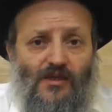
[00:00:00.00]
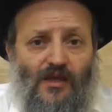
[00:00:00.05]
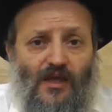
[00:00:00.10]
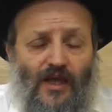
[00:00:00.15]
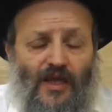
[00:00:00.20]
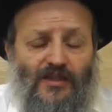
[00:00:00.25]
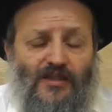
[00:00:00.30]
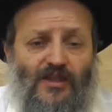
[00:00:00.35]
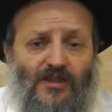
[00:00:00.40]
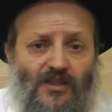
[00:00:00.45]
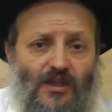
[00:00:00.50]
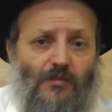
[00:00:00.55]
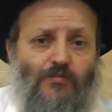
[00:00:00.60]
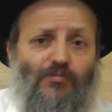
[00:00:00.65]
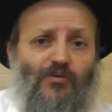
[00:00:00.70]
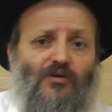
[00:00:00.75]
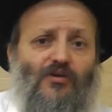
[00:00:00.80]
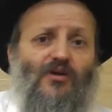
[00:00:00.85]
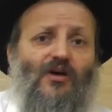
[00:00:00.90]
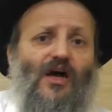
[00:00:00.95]
And the
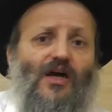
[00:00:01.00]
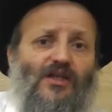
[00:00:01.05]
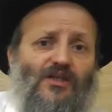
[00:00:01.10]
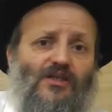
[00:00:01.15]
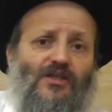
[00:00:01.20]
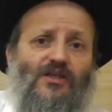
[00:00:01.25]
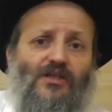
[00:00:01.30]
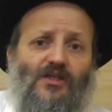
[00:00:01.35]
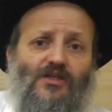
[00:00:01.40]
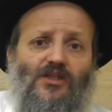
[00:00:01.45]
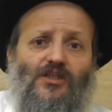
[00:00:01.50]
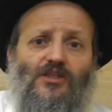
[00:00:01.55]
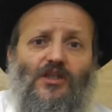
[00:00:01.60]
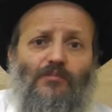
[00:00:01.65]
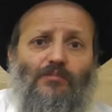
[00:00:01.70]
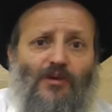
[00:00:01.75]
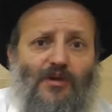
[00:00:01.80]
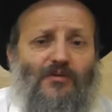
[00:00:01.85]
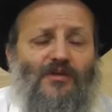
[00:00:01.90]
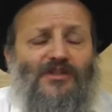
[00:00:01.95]
deeper idea and
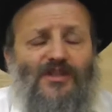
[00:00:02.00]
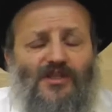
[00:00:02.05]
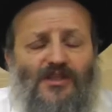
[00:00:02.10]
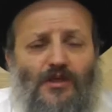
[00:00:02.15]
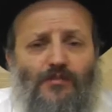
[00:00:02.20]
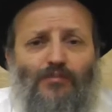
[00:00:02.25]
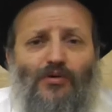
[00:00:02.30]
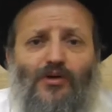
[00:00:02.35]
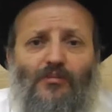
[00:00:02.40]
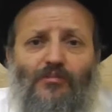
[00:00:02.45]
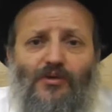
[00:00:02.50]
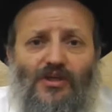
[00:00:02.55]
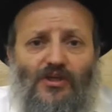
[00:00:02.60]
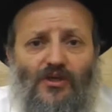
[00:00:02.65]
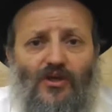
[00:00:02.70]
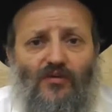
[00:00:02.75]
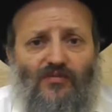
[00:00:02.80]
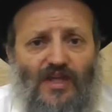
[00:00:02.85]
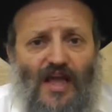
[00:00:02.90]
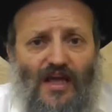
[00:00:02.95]
the deeper
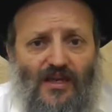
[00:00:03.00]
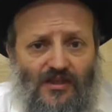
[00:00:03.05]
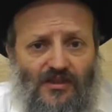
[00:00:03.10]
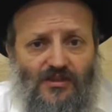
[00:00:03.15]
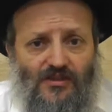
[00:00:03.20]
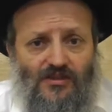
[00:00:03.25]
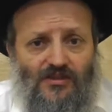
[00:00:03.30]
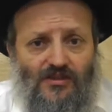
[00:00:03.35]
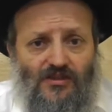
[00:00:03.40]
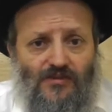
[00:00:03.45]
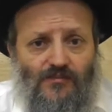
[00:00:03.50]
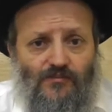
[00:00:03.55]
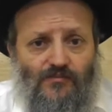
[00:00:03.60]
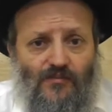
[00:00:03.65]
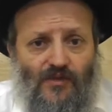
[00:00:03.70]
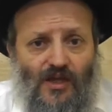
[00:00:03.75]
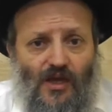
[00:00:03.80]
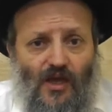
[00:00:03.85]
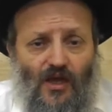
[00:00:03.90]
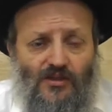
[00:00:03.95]
meaning of that is,
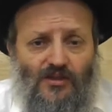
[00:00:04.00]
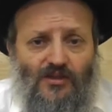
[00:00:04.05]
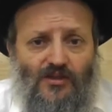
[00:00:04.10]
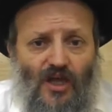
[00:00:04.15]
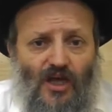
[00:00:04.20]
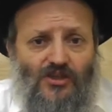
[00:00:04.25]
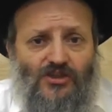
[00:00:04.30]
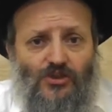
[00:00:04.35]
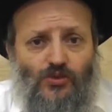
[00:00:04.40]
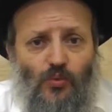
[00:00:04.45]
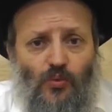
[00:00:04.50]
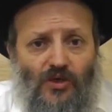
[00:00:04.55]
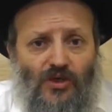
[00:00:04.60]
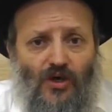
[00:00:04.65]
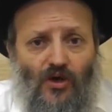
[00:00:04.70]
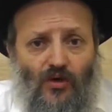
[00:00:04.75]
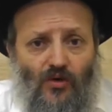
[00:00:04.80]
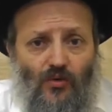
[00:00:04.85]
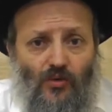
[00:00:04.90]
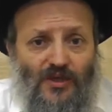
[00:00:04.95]
dust, we
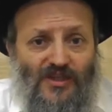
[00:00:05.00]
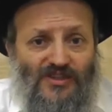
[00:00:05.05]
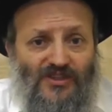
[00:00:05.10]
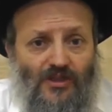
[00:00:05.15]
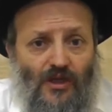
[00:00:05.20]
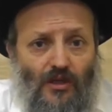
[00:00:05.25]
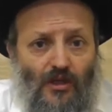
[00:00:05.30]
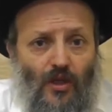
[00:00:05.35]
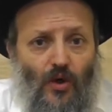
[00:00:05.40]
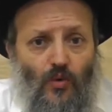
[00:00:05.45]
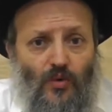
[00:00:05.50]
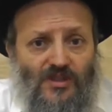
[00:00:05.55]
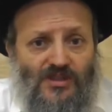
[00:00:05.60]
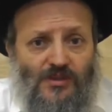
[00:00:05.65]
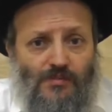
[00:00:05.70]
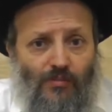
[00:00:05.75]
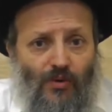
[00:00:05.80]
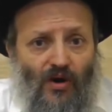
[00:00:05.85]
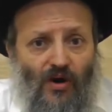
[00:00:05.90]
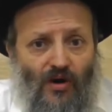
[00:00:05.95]
know, is the
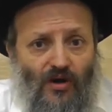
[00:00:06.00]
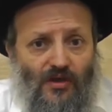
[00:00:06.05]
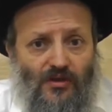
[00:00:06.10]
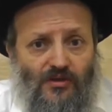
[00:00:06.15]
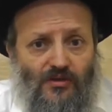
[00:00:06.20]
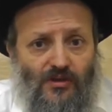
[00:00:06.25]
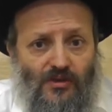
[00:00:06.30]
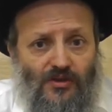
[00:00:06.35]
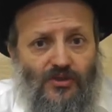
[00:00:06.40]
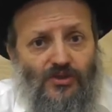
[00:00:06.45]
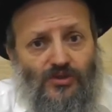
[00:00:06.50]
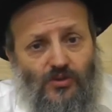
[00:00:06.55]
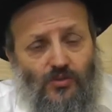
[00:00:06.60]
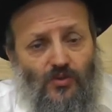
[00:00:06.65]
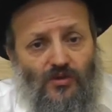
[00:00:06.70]
lowest part in this